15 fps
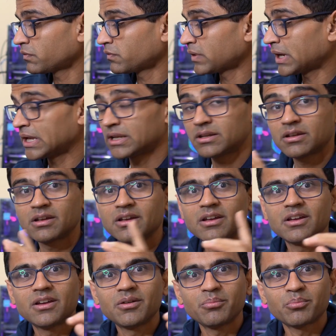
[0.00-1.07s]
when
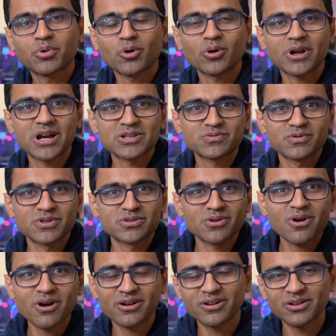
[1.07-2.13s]
broadcast was
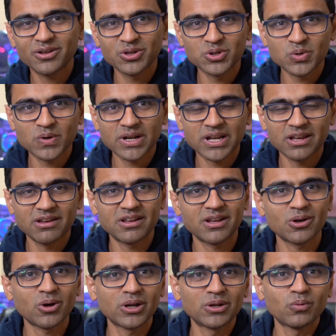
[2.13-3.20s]
on you were
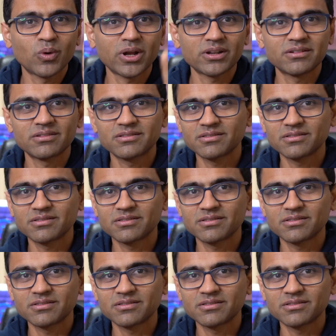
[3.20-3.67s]
hearing only one